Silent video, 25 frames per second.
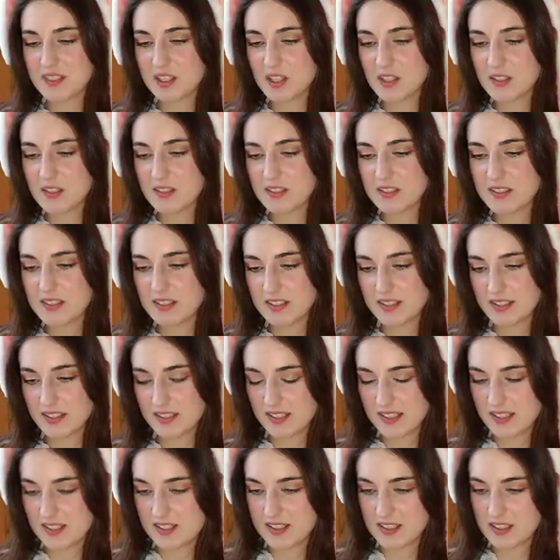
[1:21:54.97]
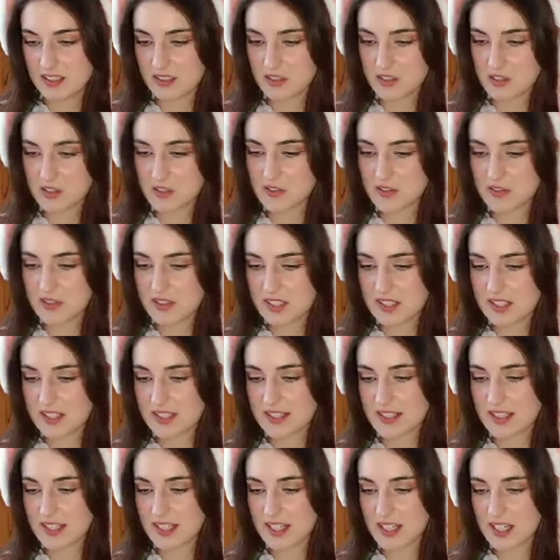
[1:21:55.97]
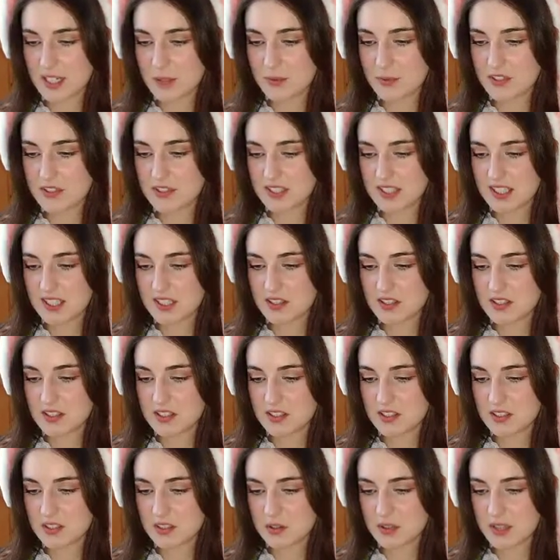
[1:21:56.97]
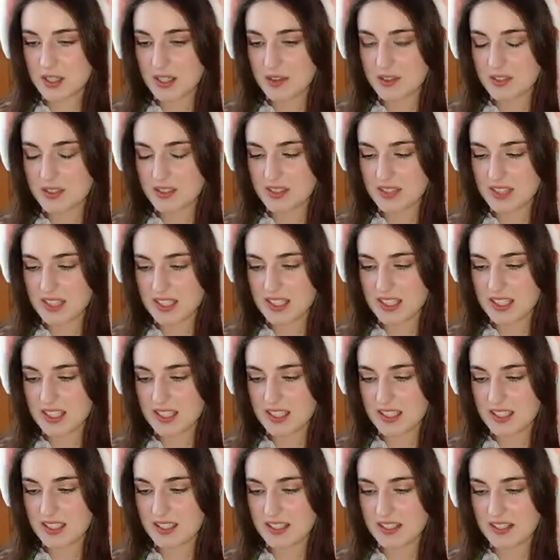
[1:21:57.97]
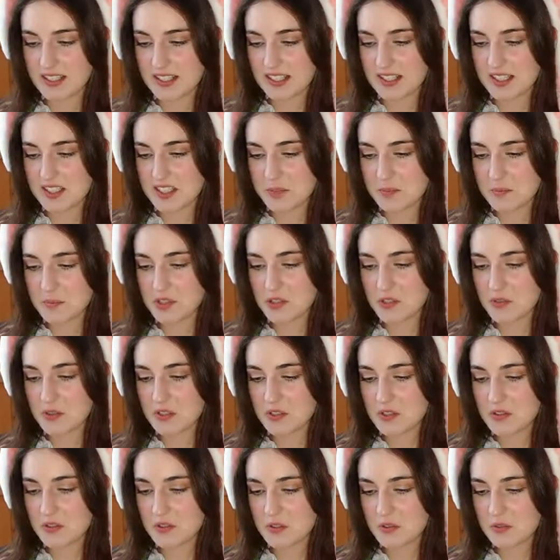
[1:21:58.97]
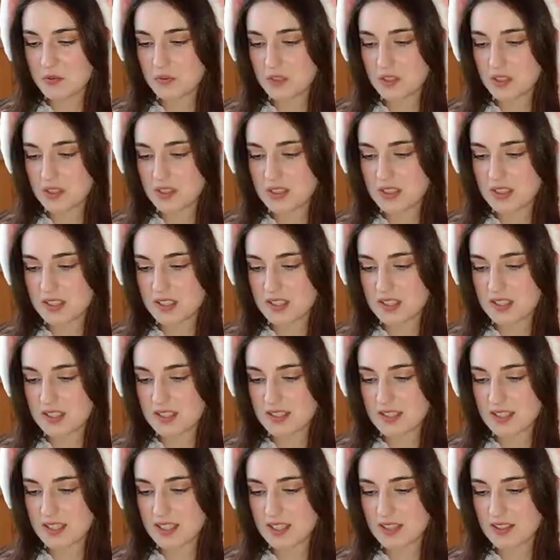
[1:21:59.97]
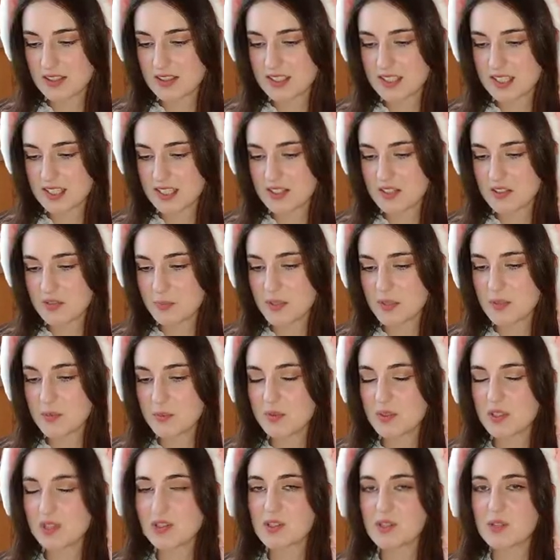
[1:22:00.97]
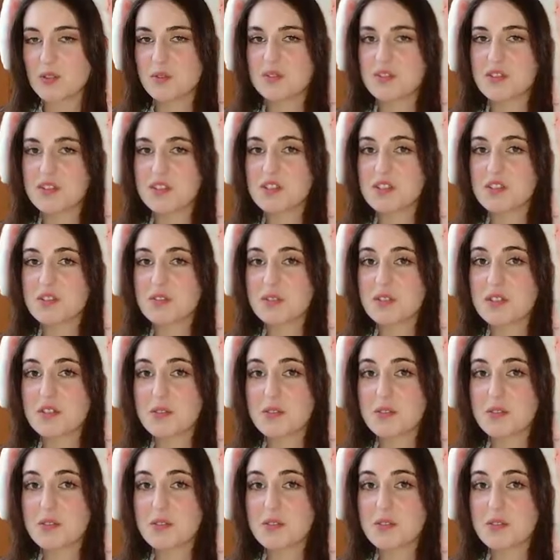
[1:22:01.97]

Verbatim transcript: Huh? The truth is, I was scared to go out today. I stopped going to school cause I got scared of people. Oh no,